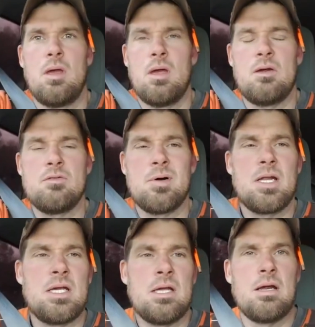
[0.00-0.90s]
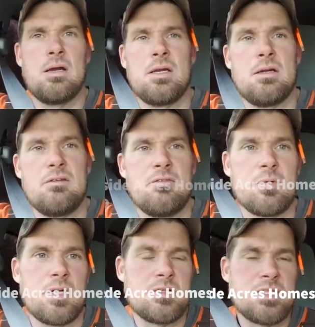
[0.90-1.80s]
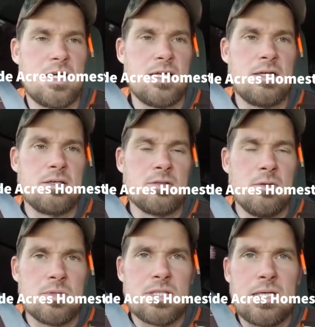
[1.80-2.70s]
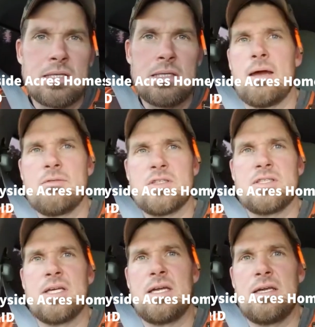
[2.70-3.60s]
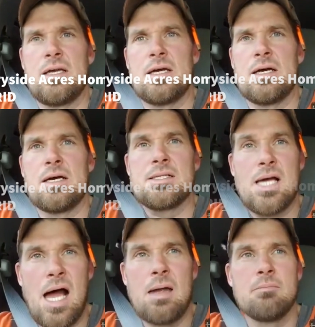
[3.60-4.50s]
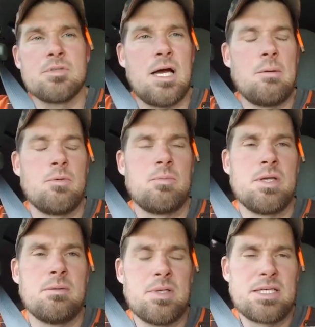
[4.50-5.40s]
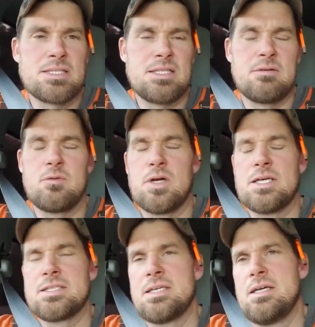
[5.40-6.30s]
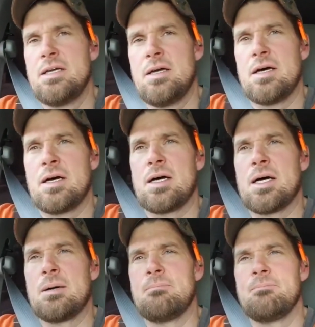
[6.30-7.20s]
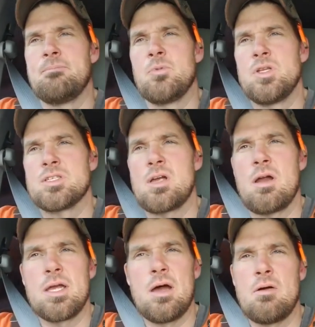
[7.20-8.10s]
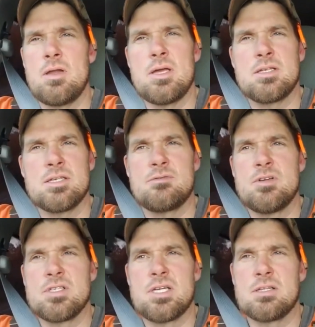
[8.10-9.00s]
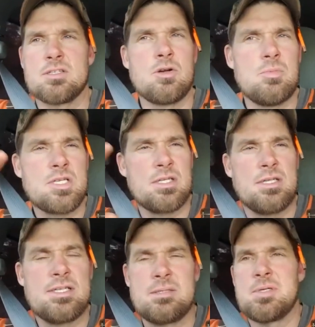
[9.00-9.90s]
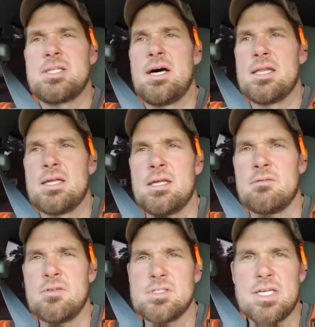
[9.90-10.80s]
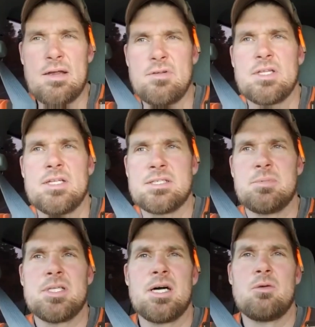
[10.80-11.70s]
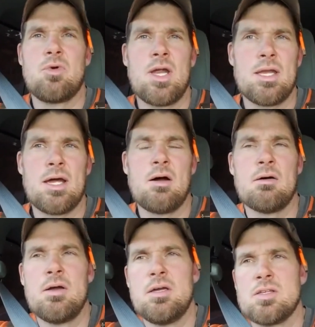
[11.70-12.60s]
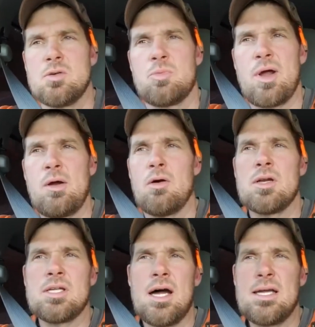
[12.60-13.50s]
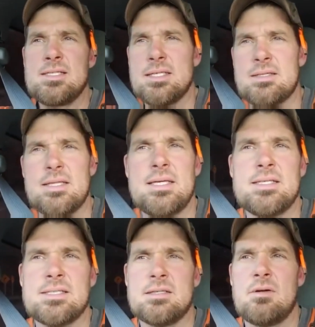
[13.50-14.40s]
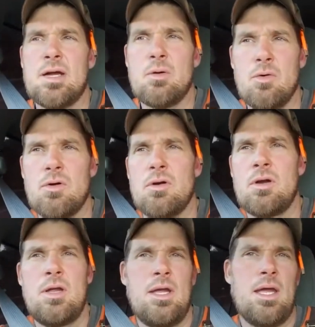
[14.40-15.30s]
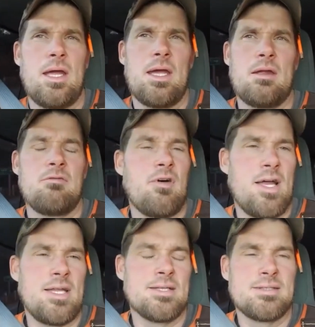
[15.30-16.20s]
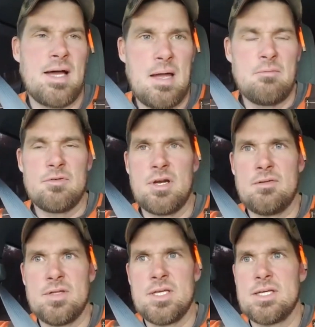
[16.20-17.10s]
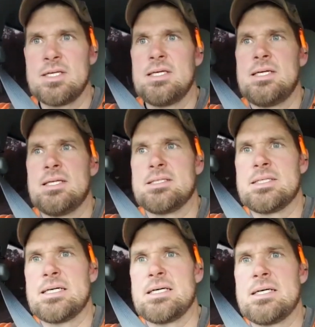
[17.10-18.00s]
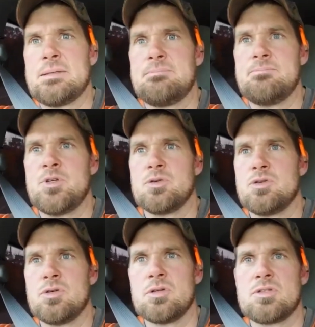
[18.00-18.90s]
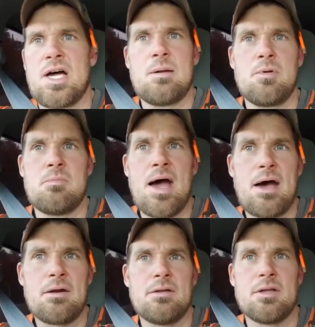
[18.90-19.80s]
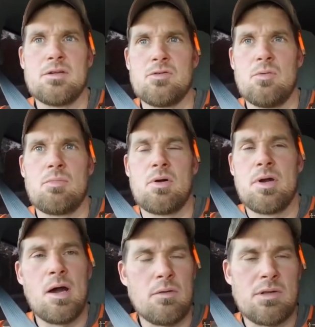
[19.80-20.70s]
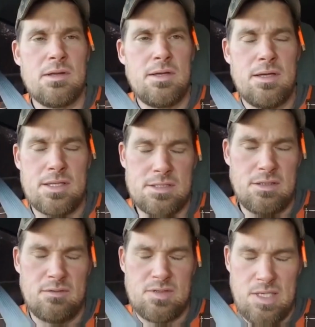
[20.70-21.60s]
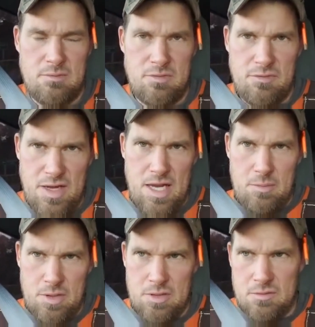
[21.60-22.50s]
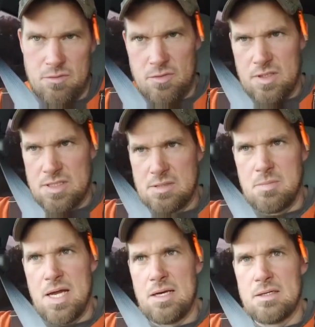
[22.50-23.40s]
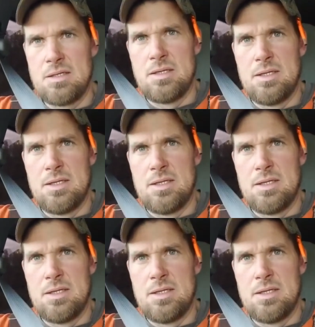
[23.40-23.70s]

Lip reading: Hey, everybody. Aaron here from Countryside Acres Homestead. I have to say, time. Time would be the biggest thing for us. When you're starting out, it just feels like there's so much that needs to be done, and it feels like everything needs to be done right now. So prioritizing things in the right order and finding the time for everything to do it in a timely manner that you don't burn out and still have time for family and for things that matter.